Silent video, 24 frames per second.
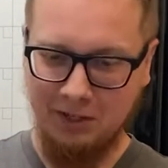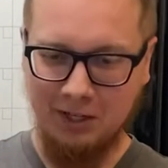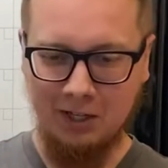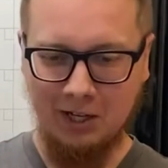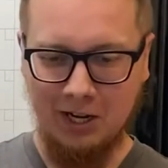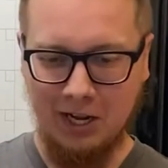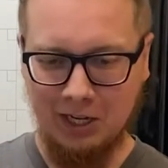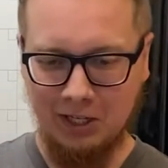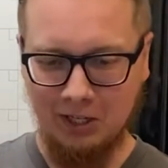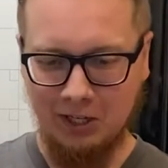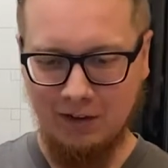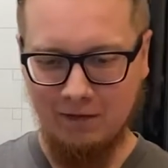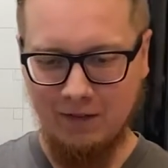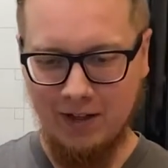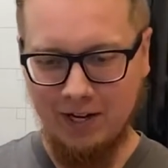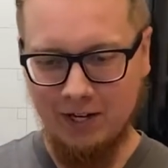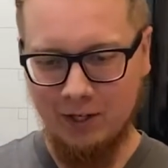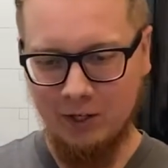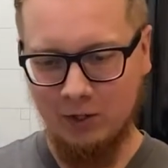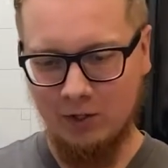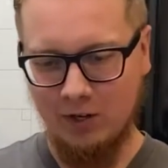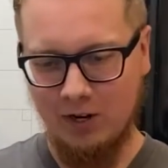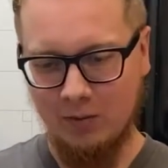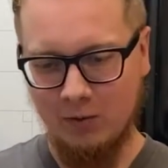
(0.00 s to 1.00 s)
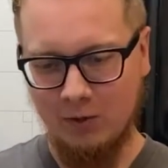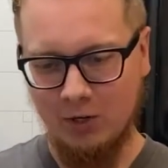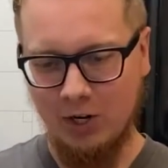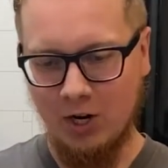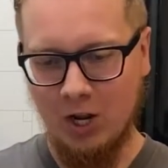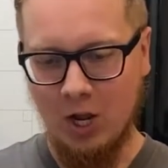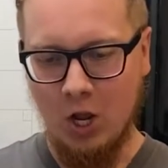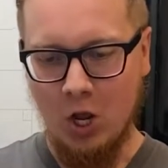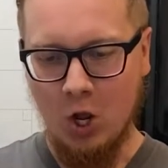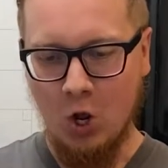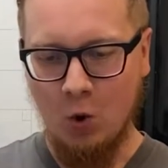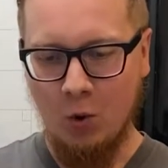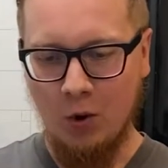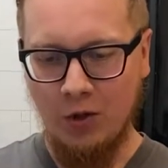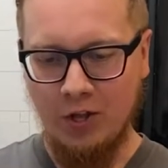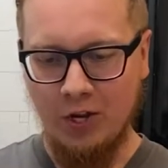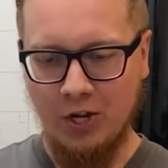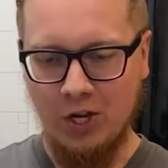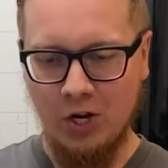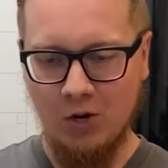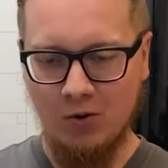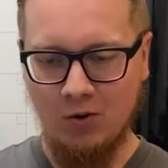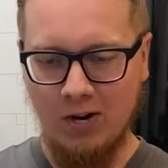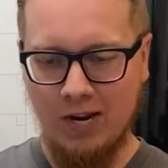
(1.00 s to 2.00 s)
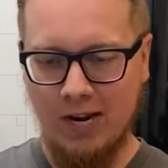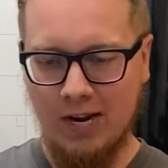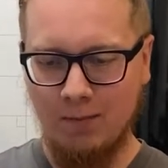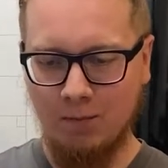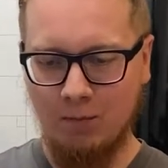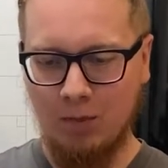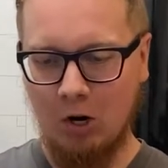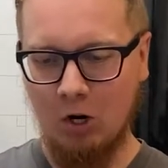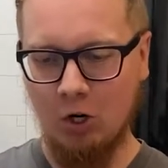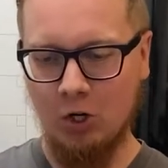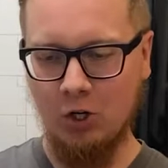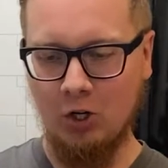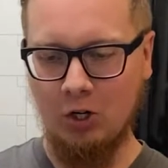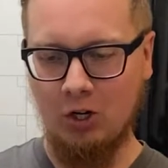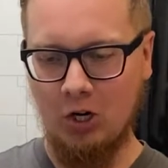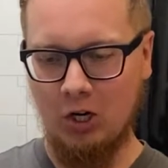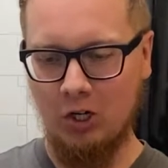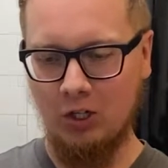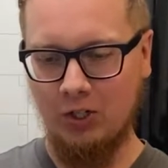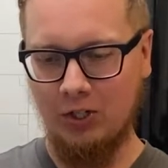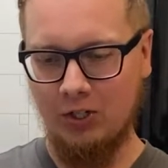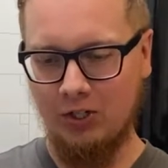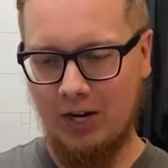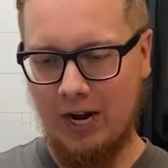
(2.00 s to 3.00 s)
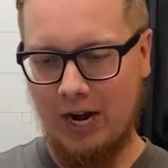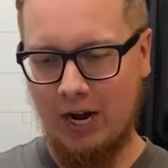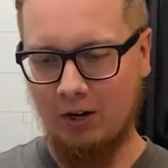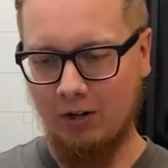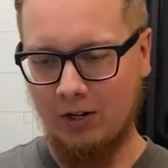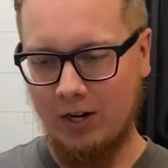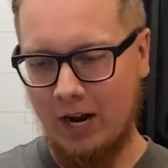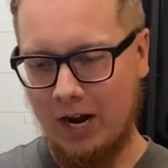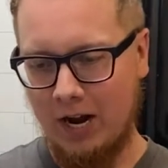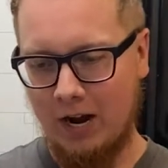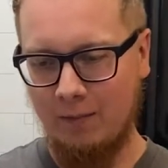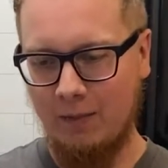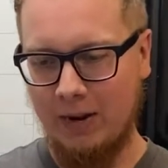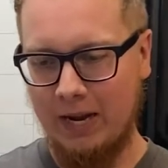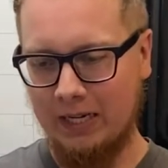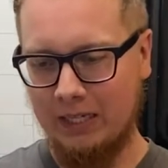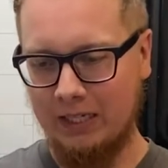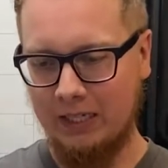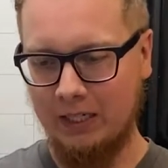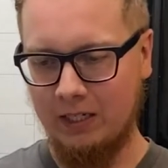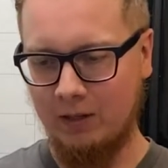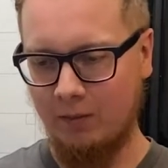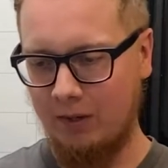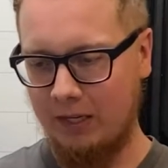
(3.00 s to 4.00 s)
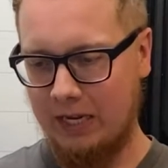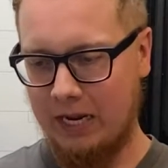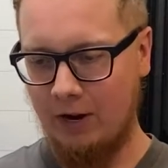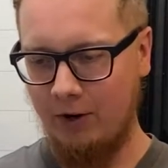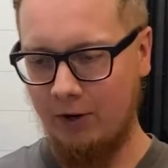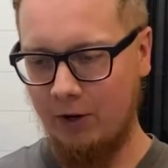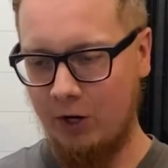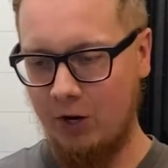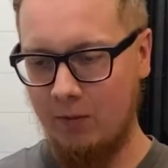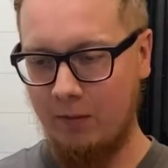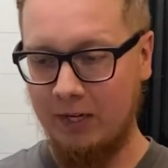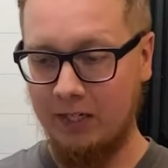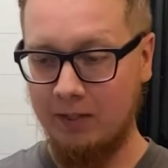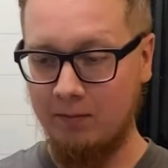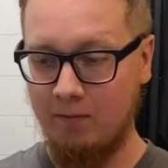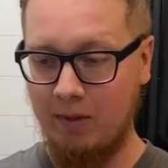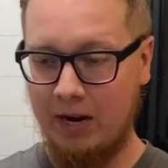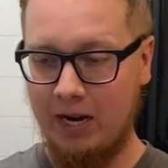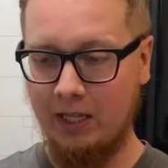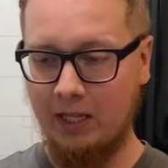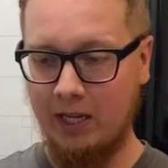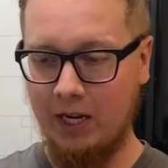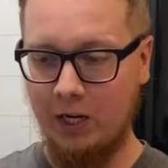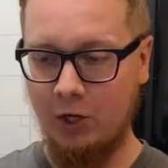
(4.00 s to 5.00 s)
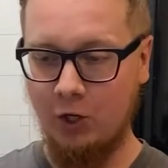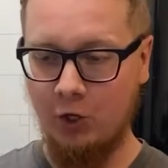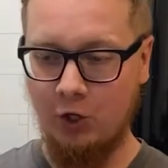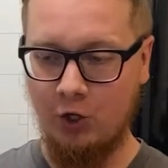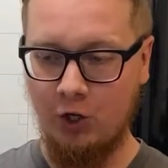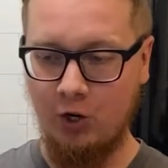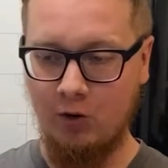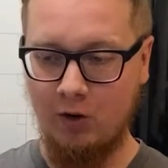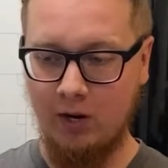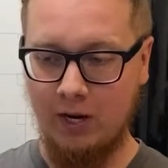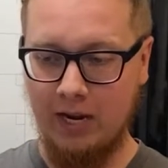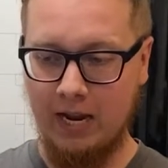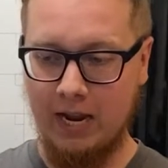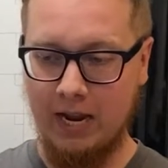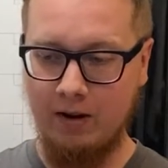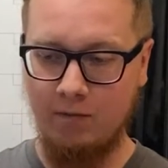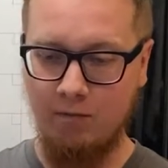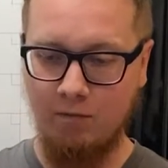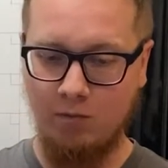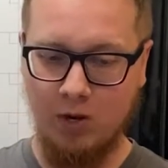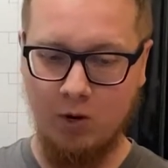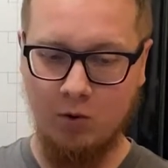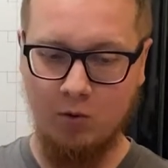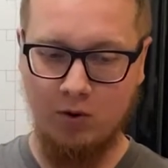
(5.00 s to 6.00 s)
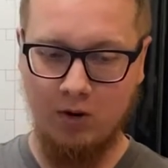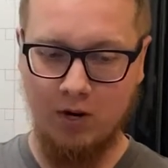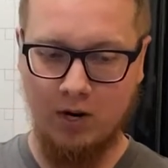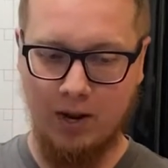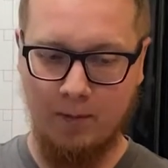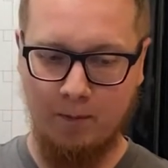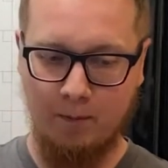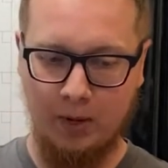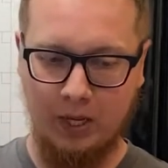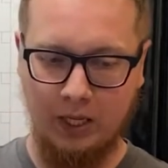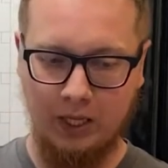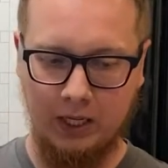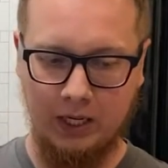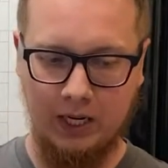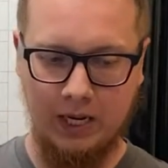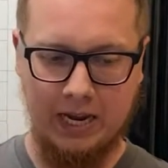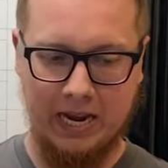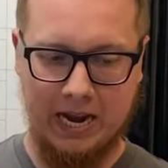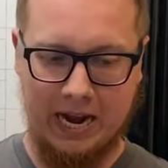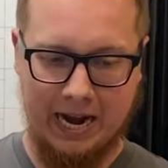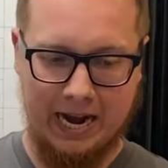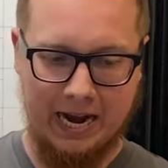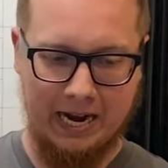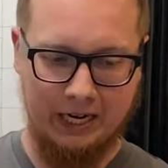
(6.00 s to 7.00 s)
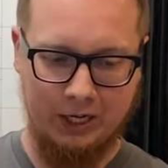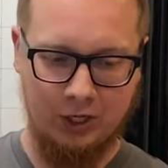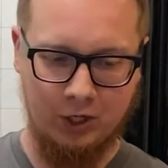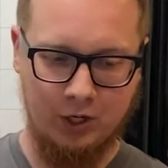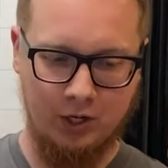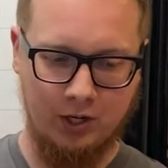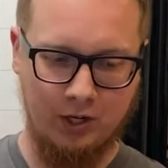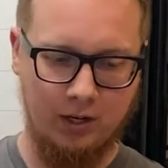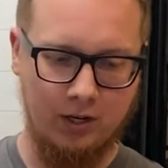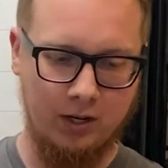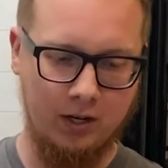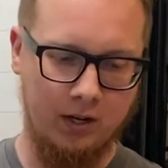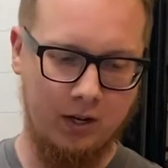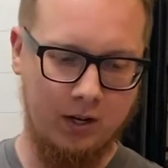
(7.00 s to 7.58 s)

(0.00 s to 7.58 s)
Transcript: I love that description. With a unique martial arts styled combat system allowing you to mix melee, shooting, and mutant ability action.